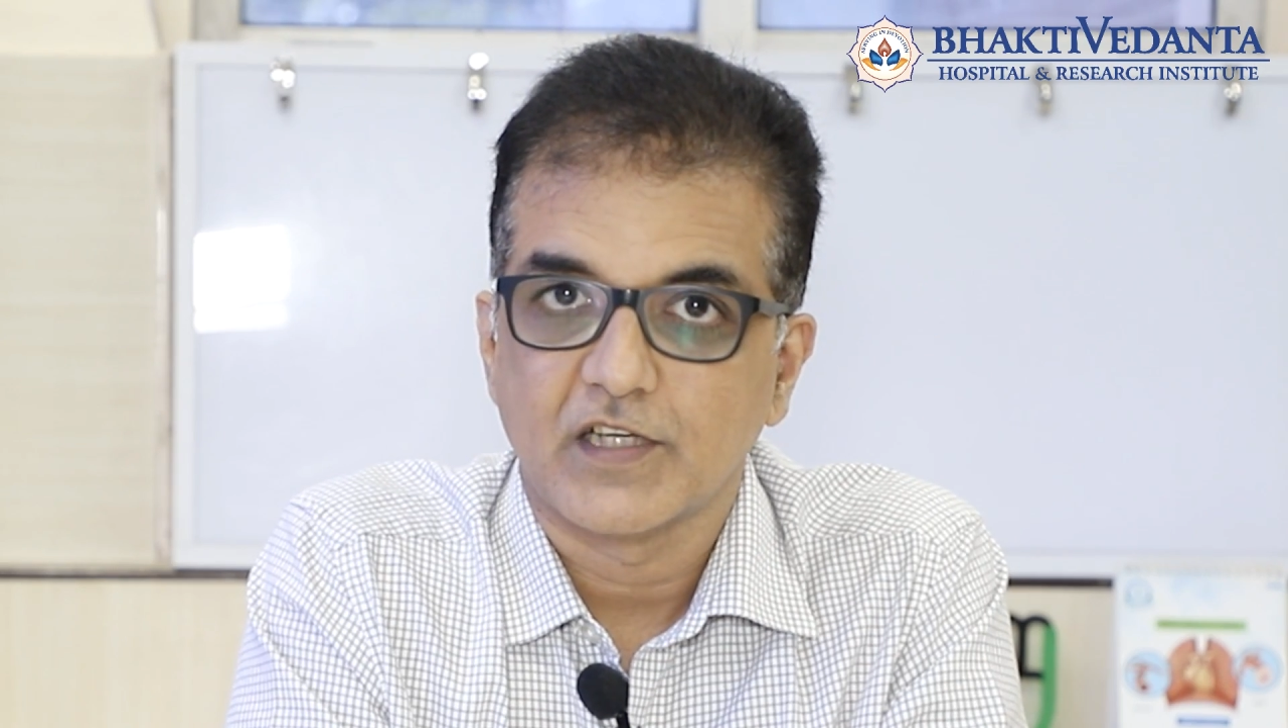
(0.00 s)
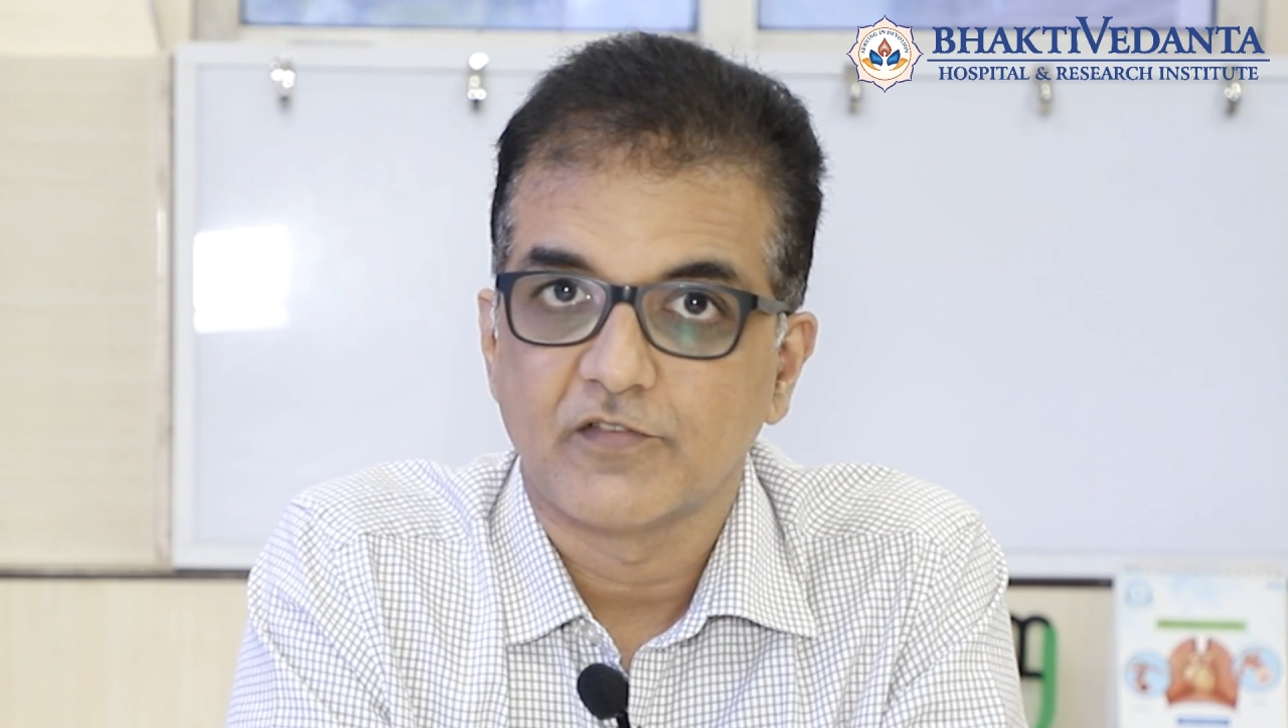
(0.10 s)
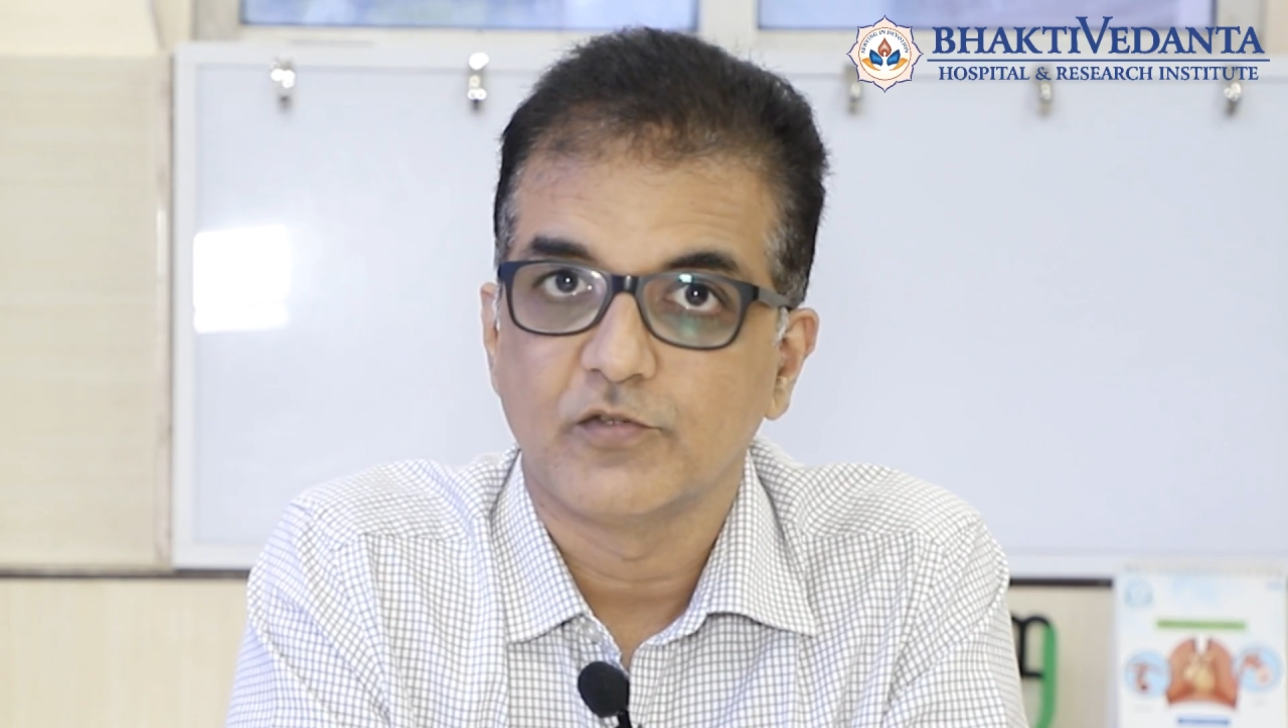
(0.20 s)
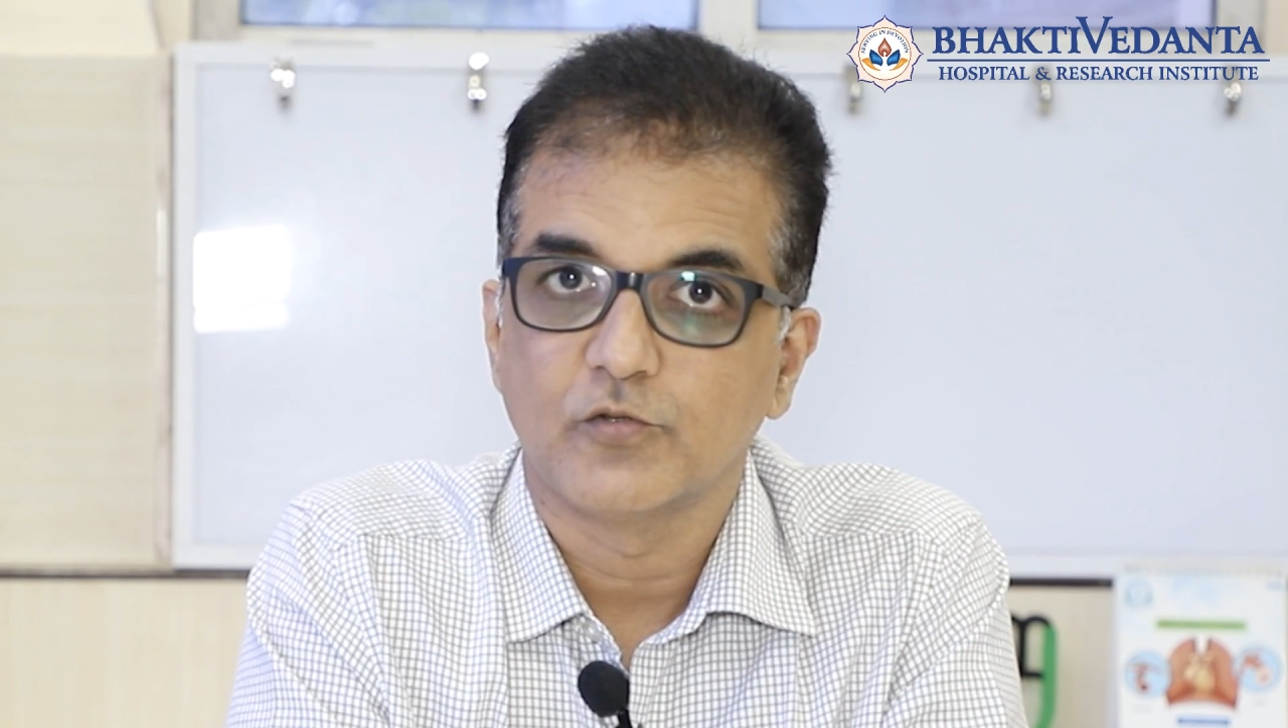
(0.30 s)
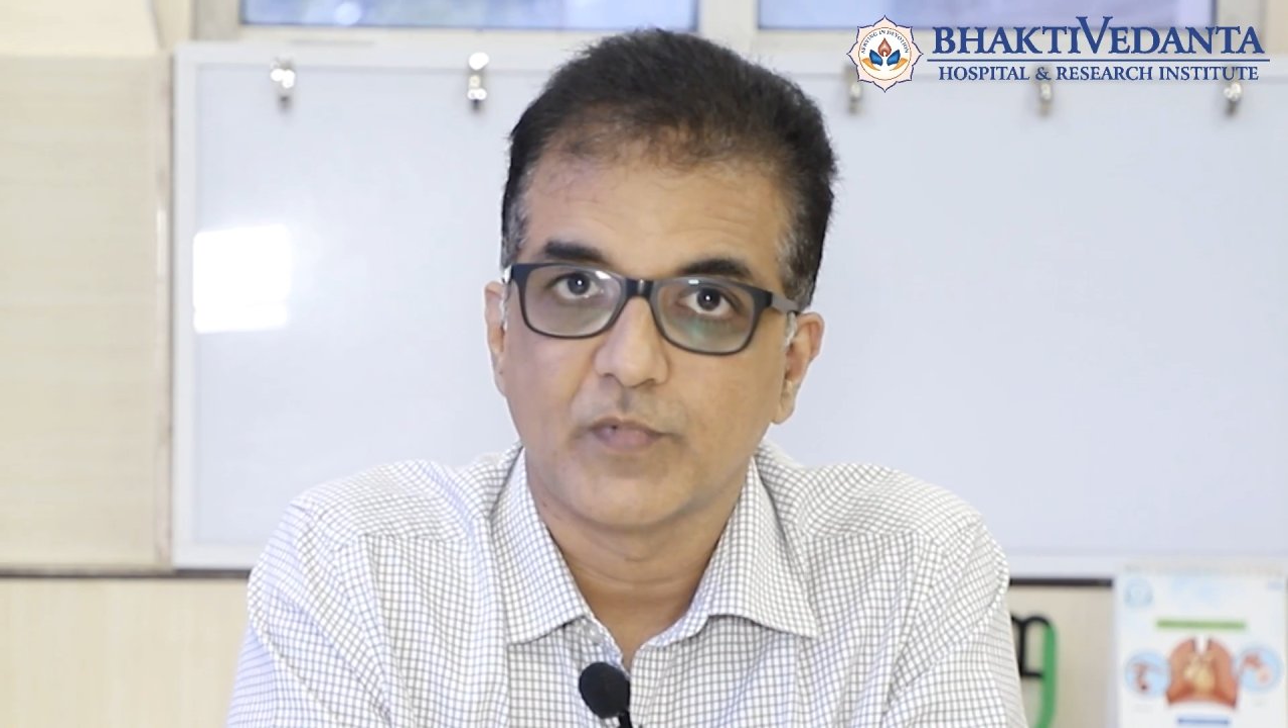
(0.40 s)

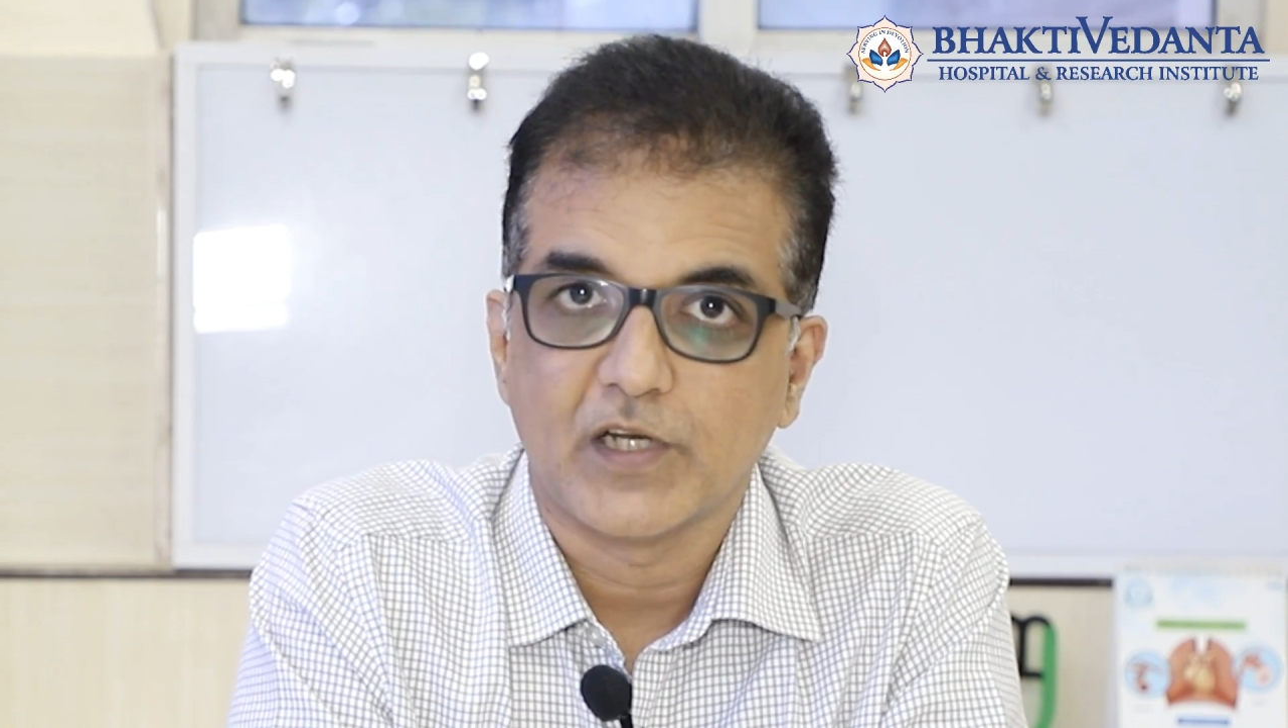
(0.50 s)
if no